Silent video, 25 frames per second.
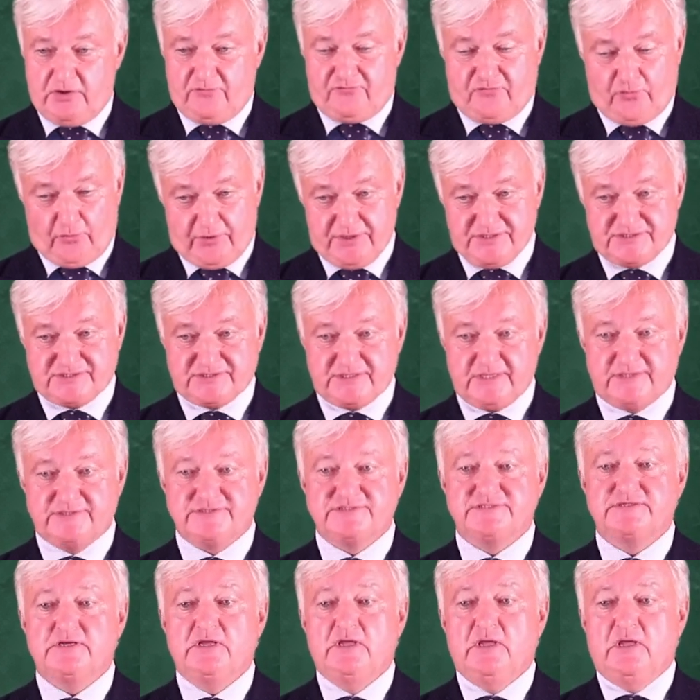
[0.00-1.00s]
For
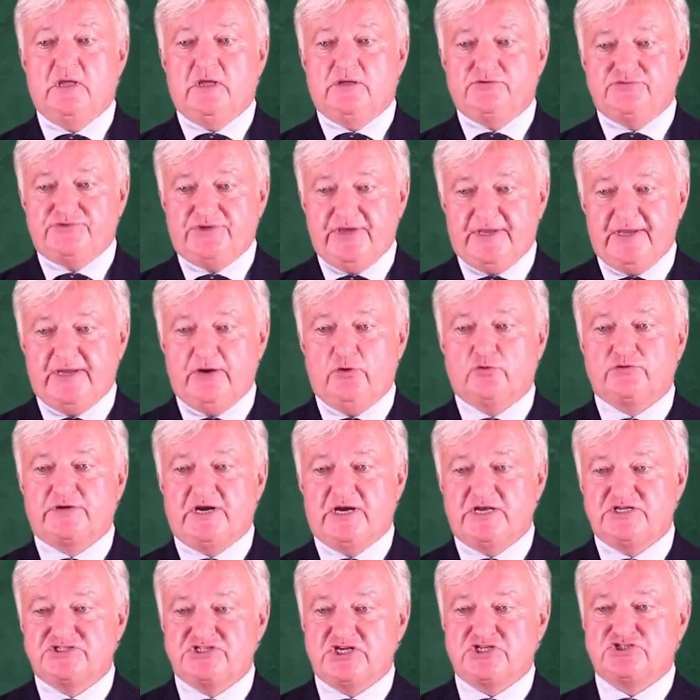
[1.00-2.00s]
instance, the
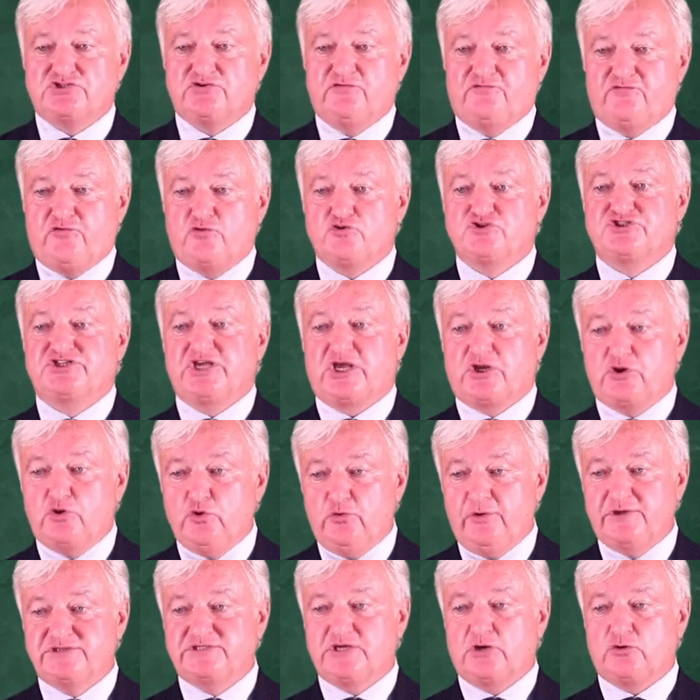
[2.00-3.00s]
Organization for
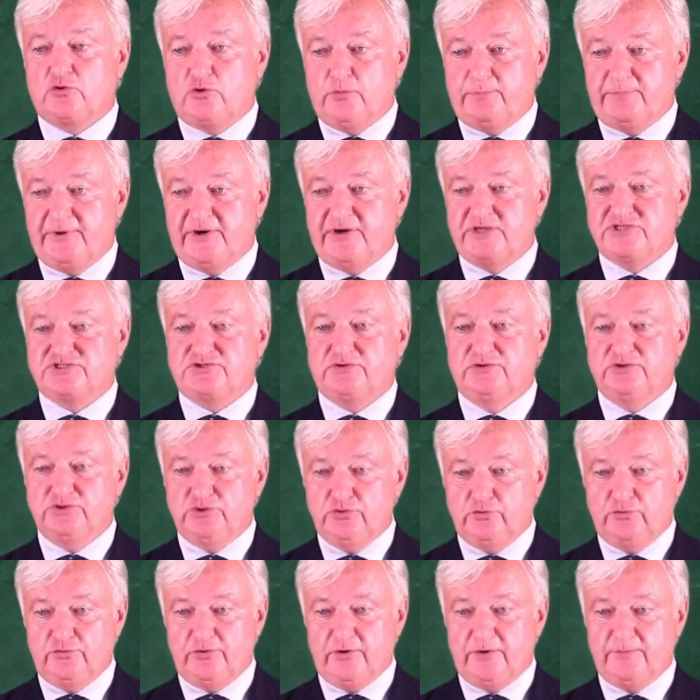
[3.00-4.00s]
Security and Cooperation
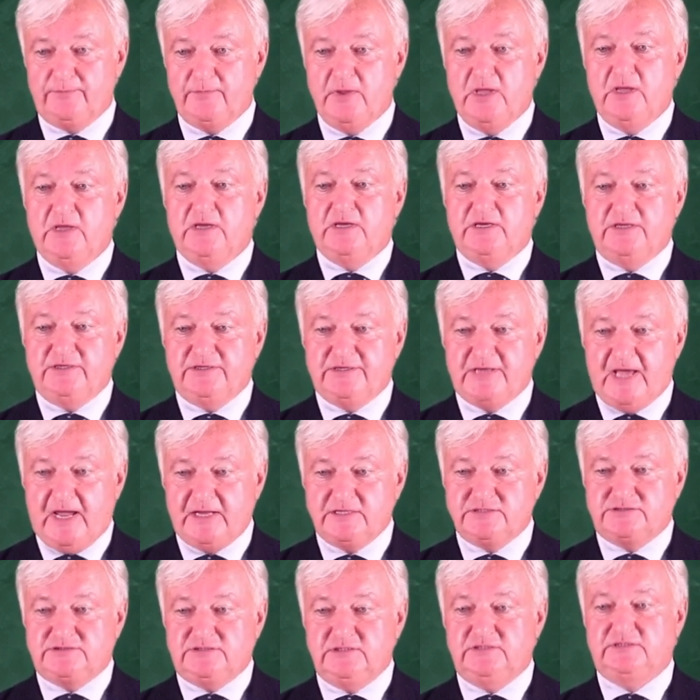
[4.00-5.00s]
in Europe in
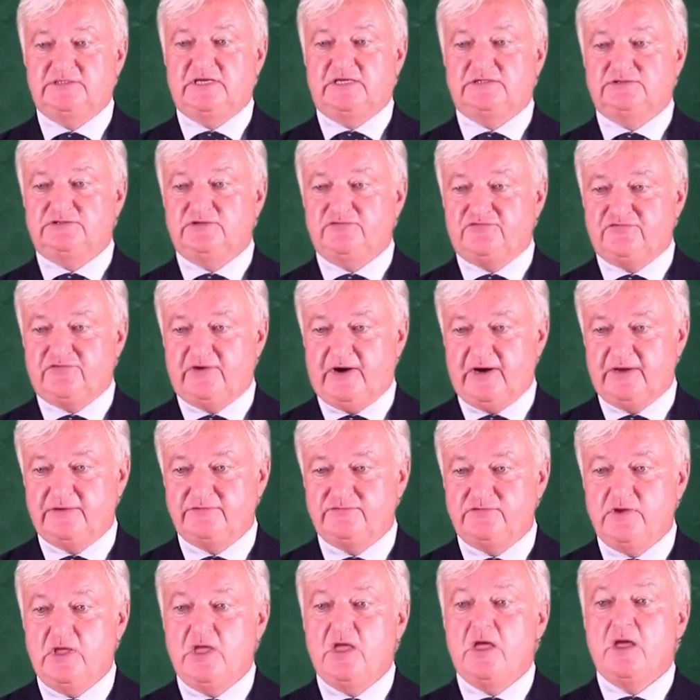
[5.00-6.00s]

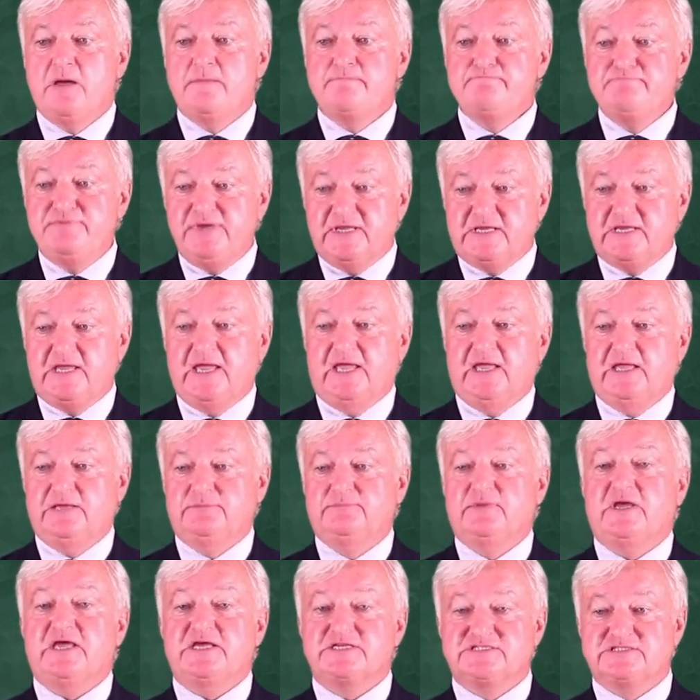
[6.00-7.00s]
1995
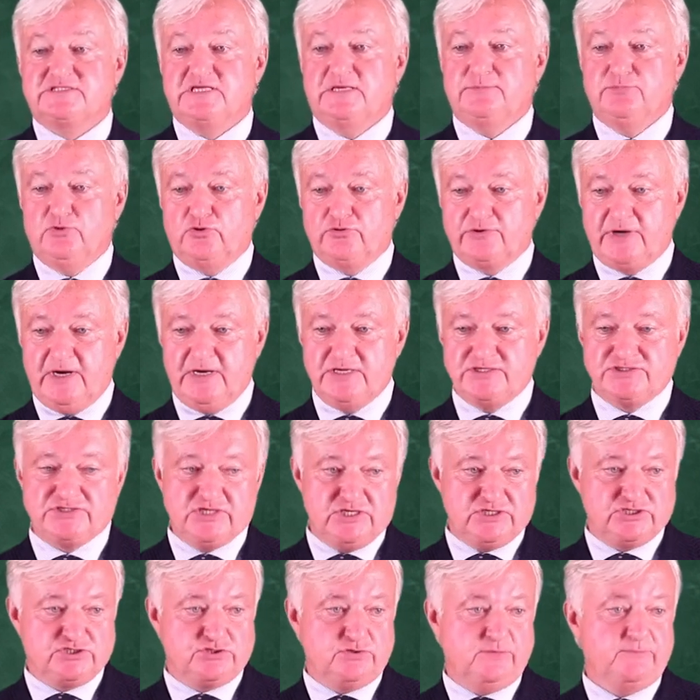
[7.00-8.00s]
became a stable
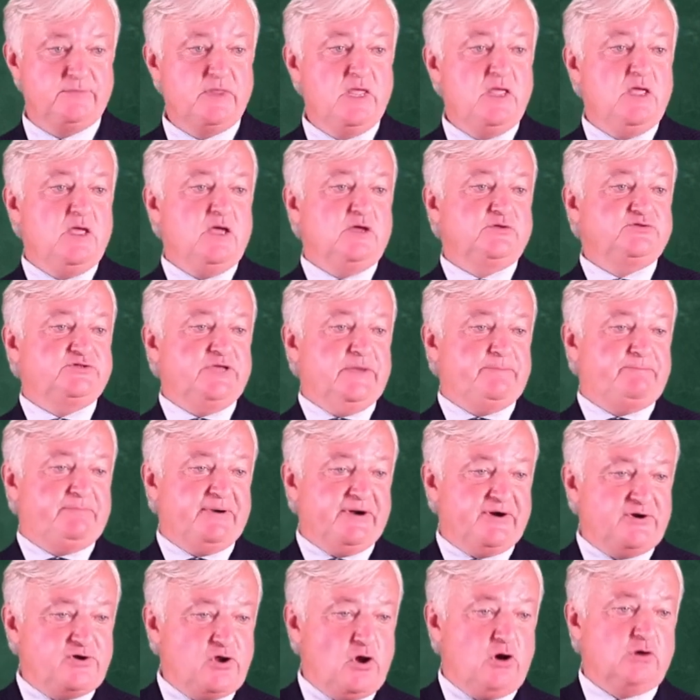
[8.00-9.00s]
organization. The
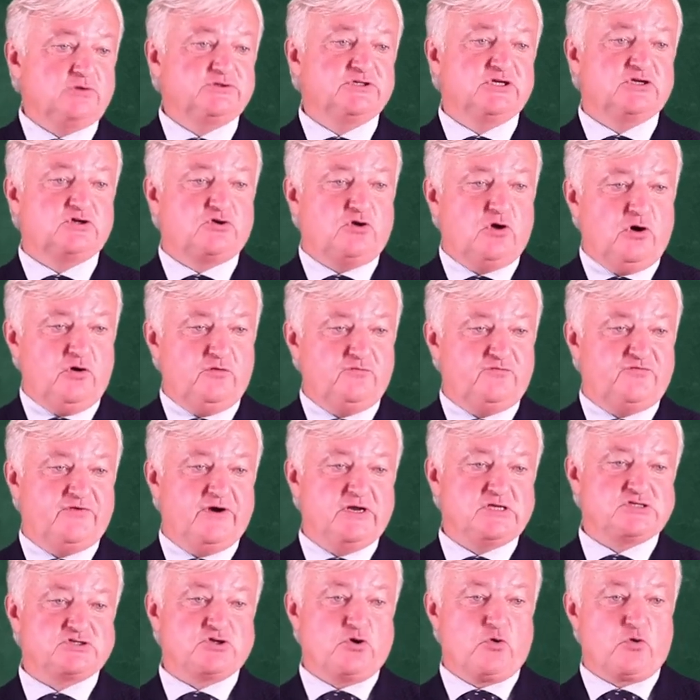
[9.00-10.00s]
periodic
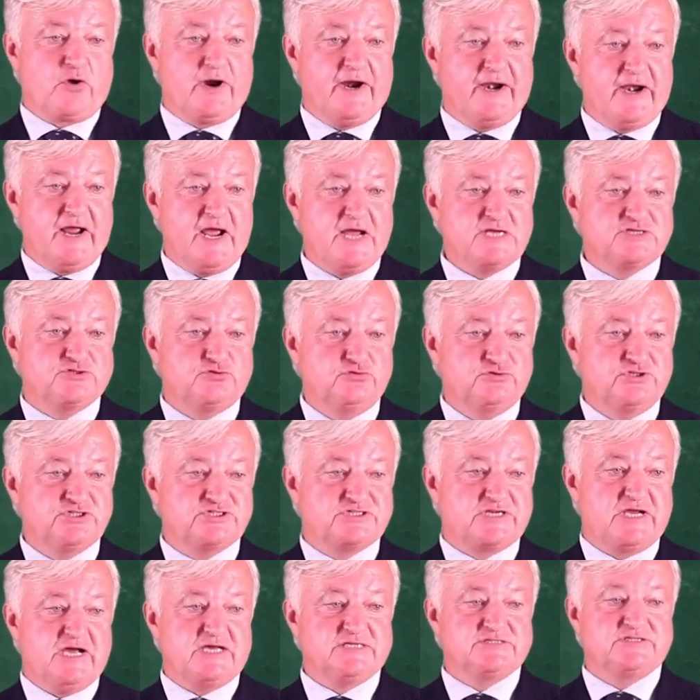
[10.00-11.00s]
conference organized to
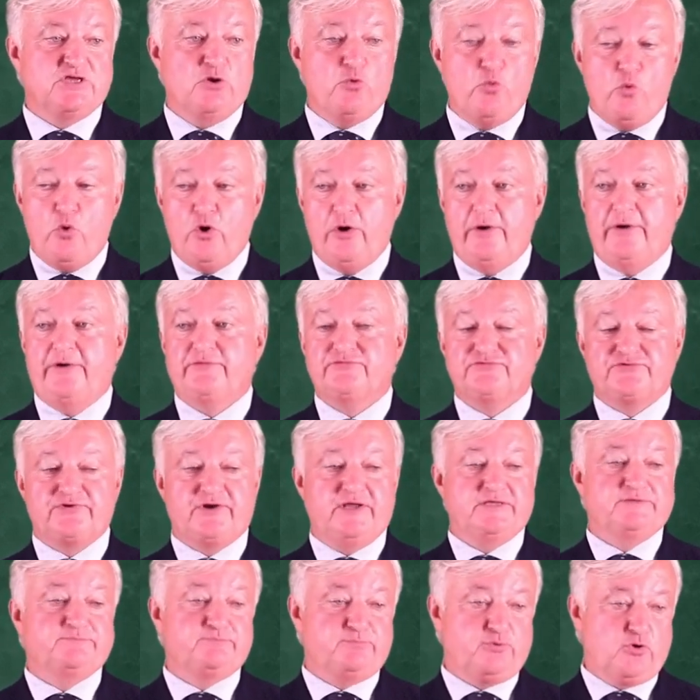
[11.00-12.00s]
discuss the world
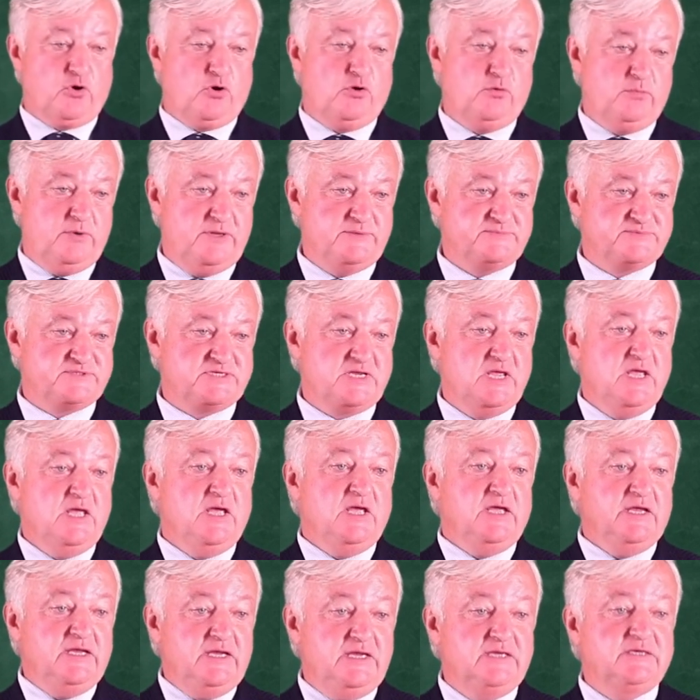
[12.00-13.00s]
trade problems
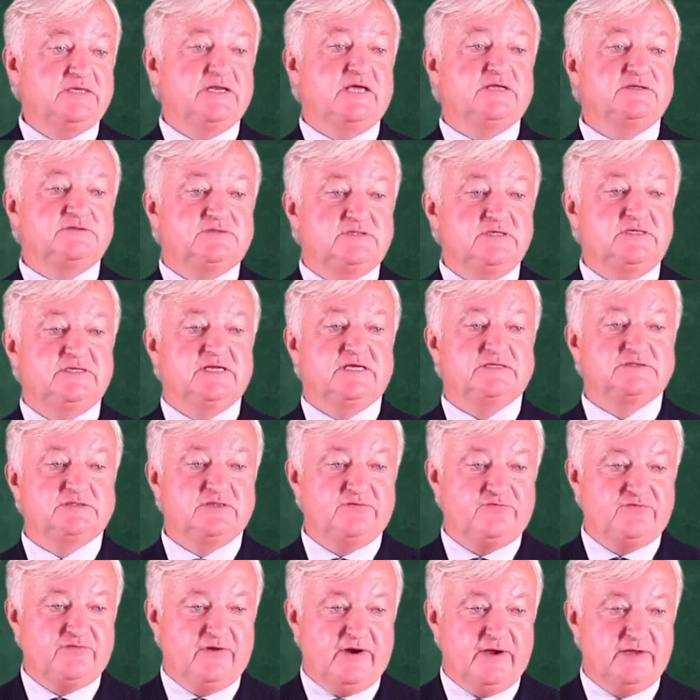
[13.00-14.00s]
in
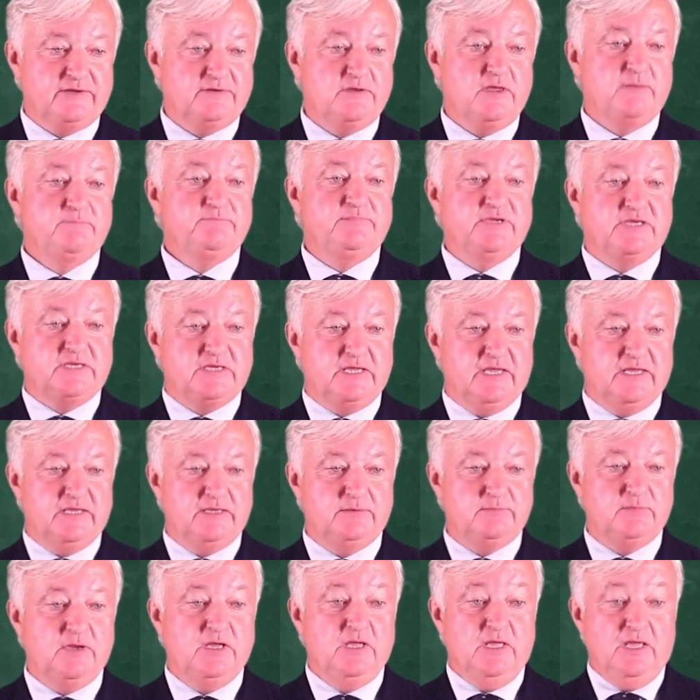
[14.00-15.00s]
1995
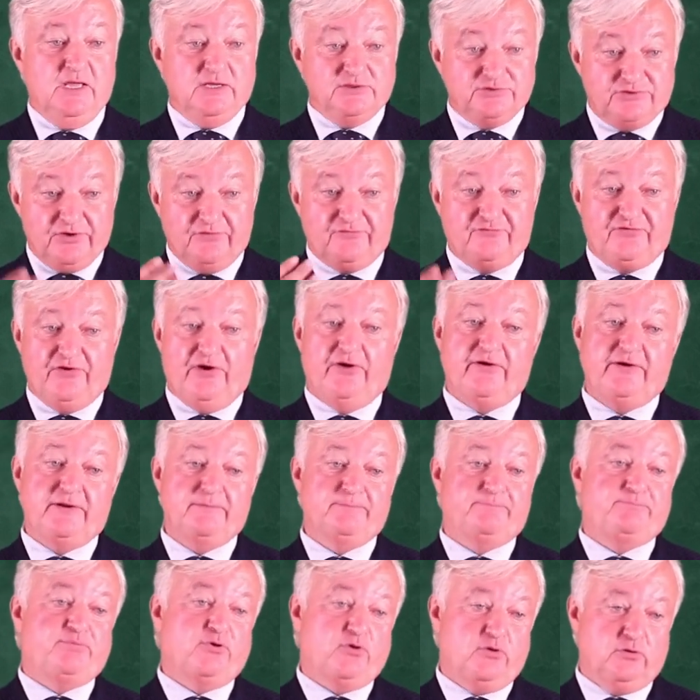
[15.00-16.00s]
became the
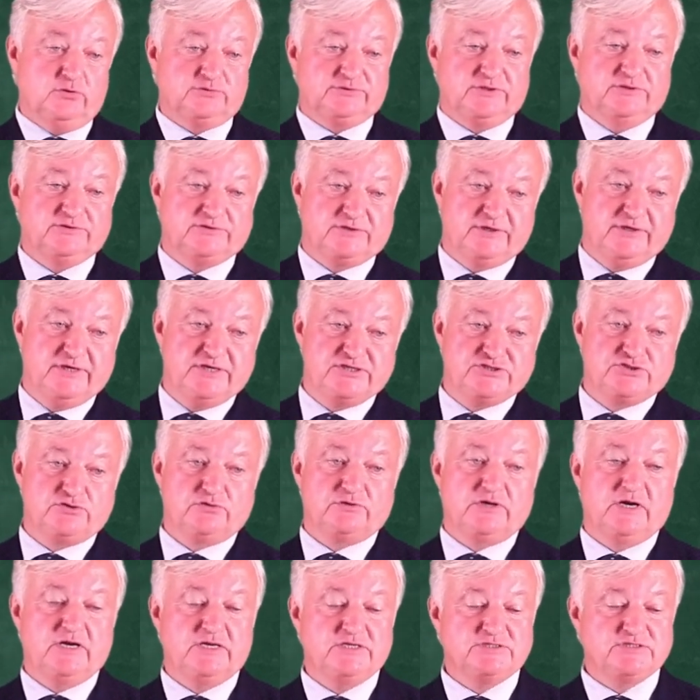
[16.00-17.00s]
very important
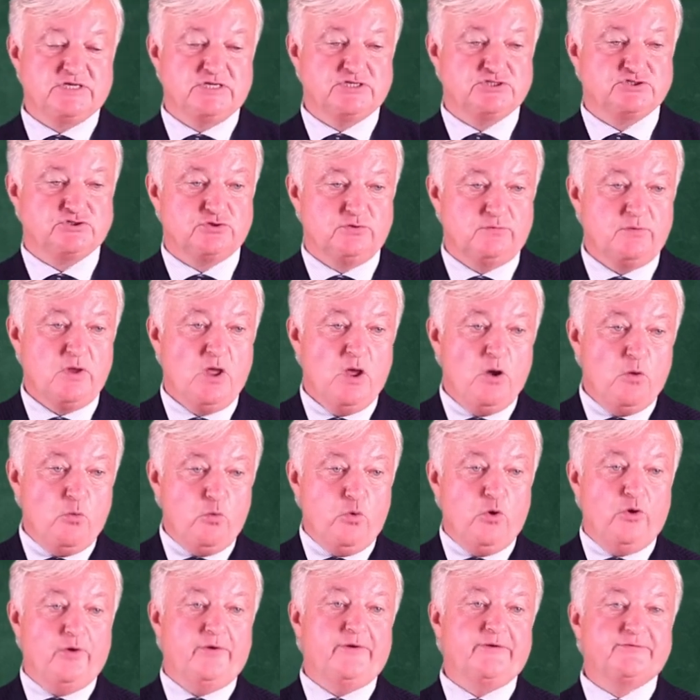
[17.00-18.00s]
international organization,
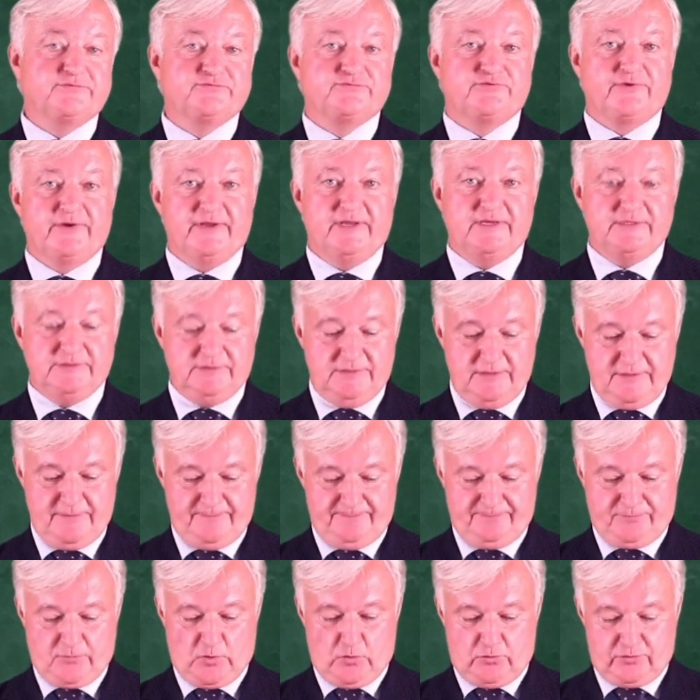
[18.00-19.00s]
World Trade
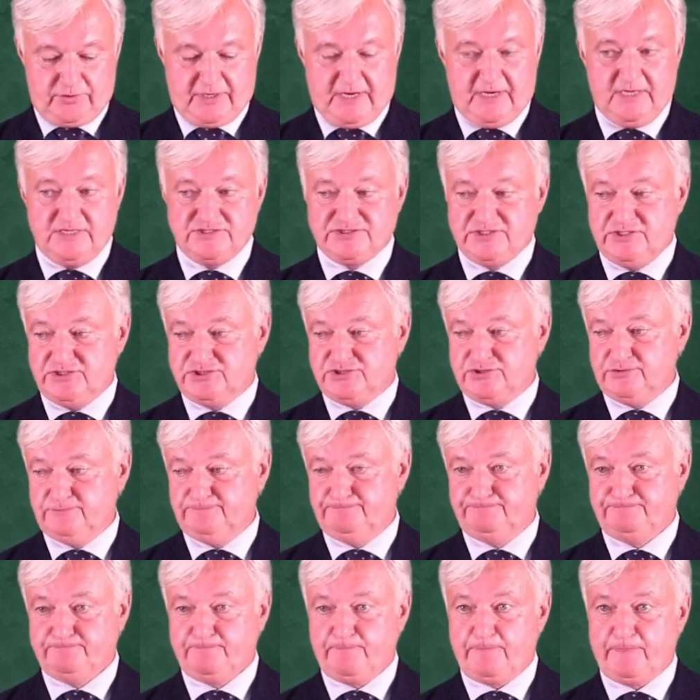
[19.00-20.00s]

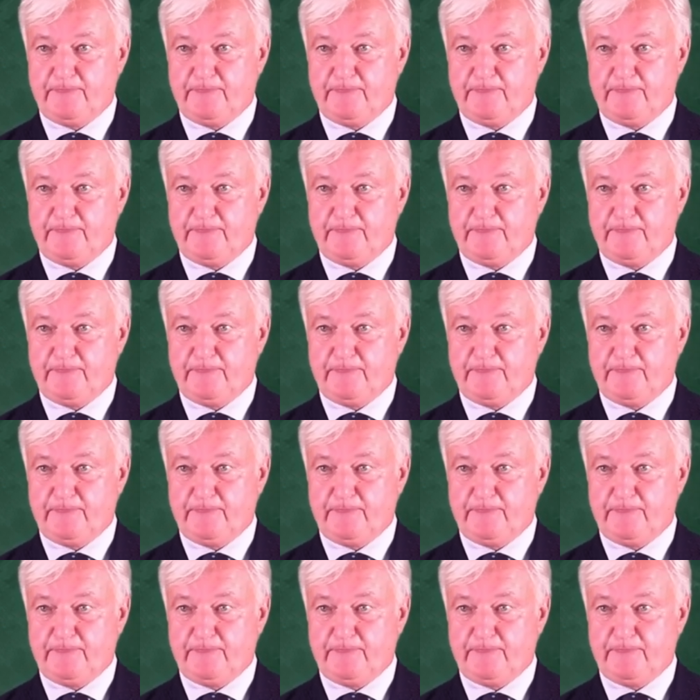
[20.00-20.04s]
Organization.